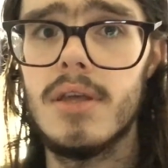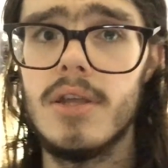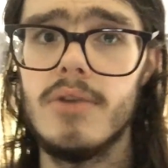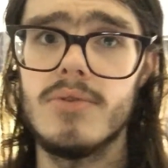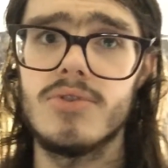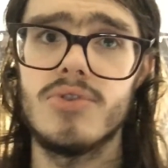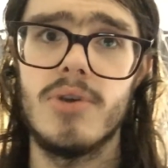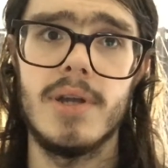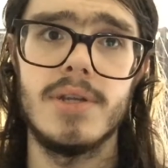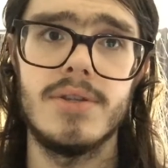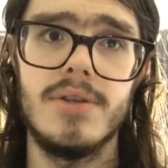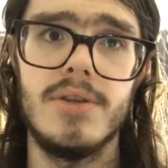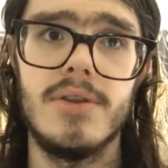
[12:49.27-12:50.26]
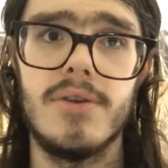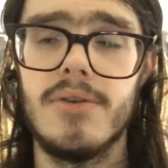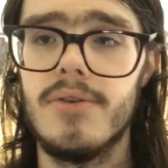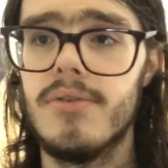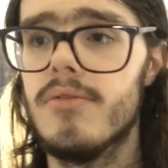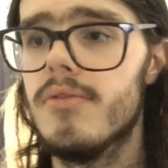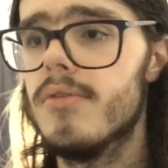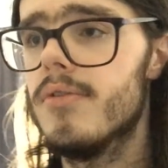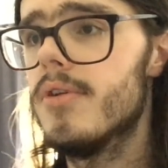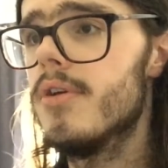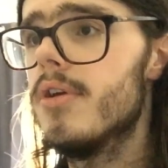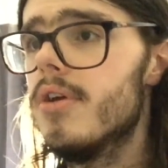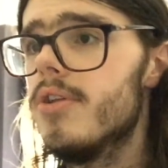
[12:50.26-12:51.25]
he was trying to,
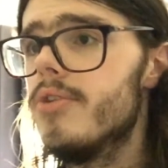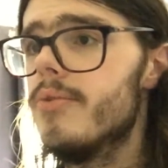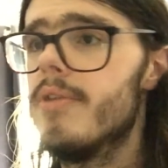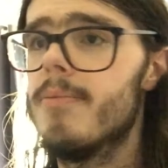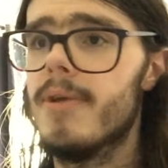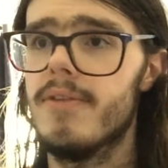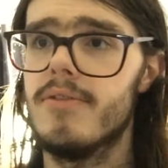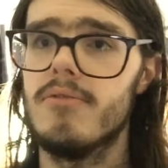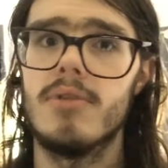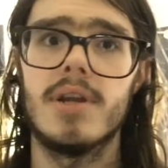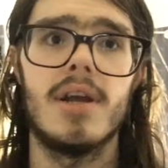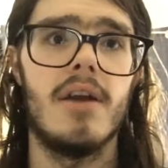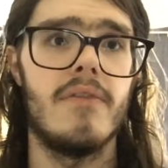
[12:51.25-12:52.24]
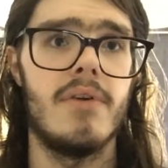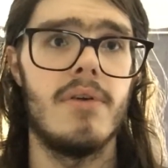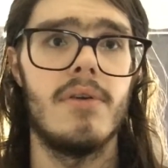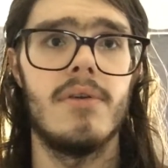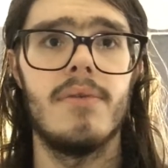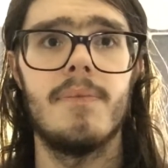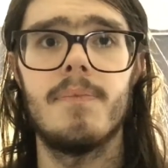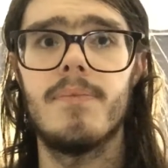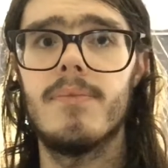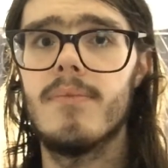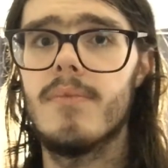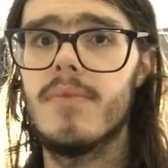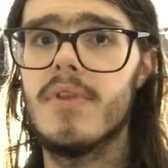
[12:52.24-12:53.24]
do his best to recover
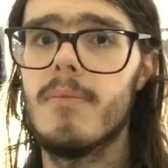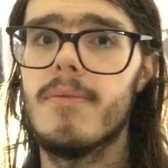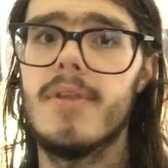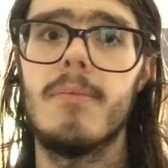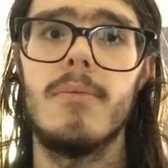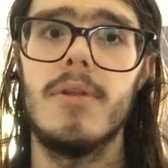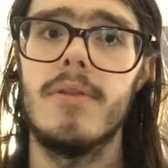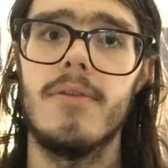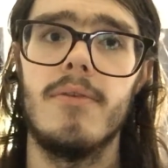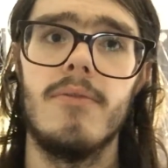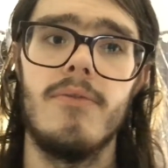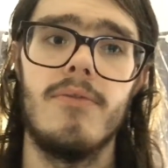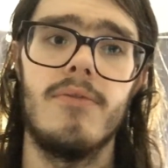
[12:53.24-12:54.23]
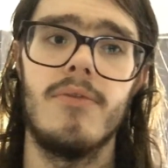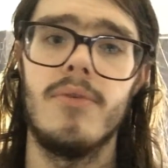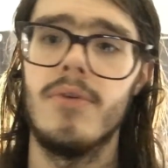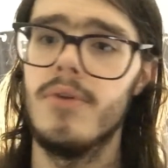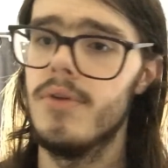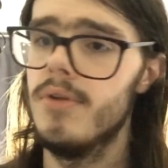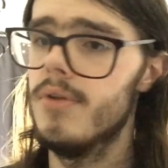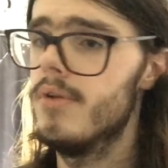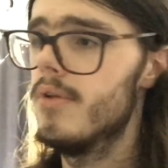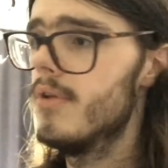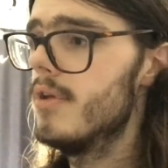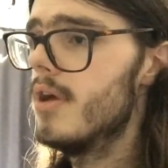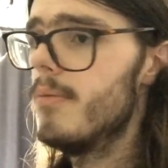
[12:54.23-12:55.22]
some semblance of
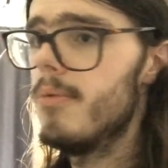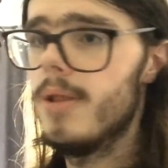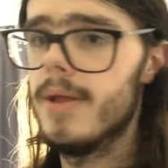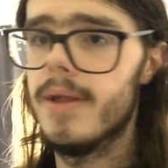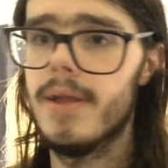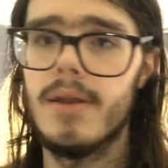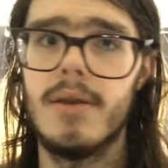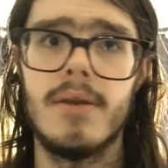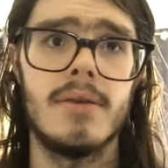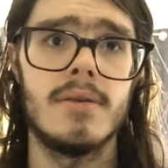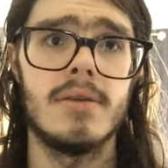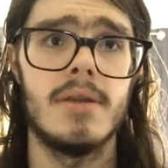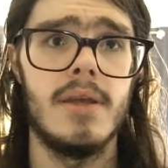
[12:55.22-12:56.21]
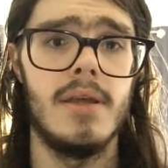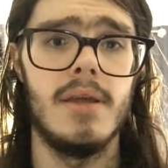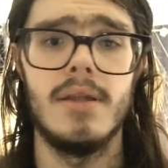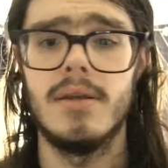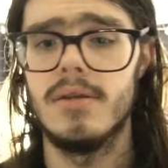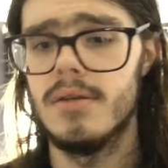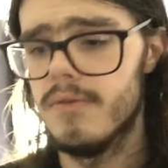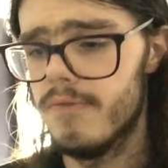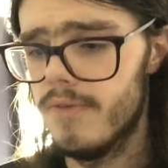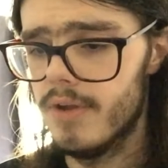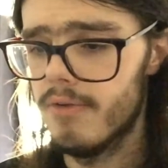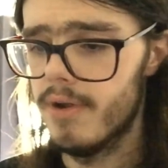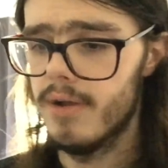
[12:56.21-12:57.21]
a plan and
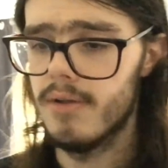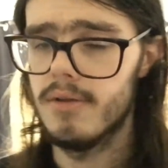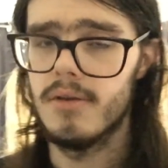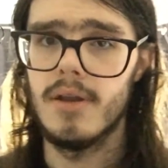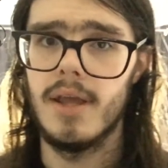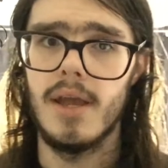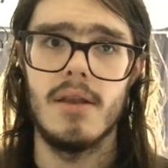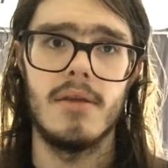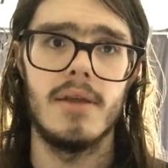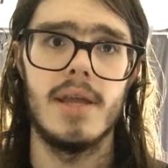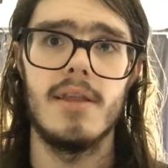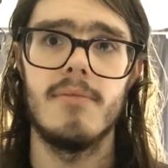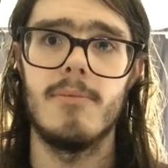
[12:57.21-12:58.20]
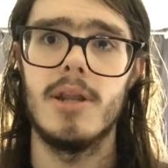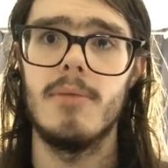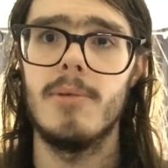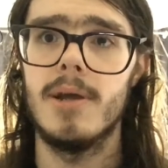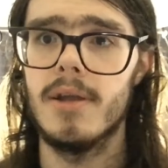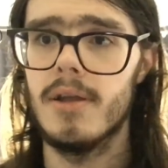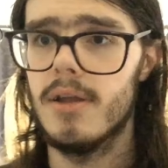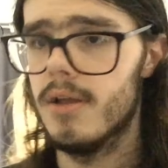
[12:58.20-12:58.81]
figure out how to get his money back.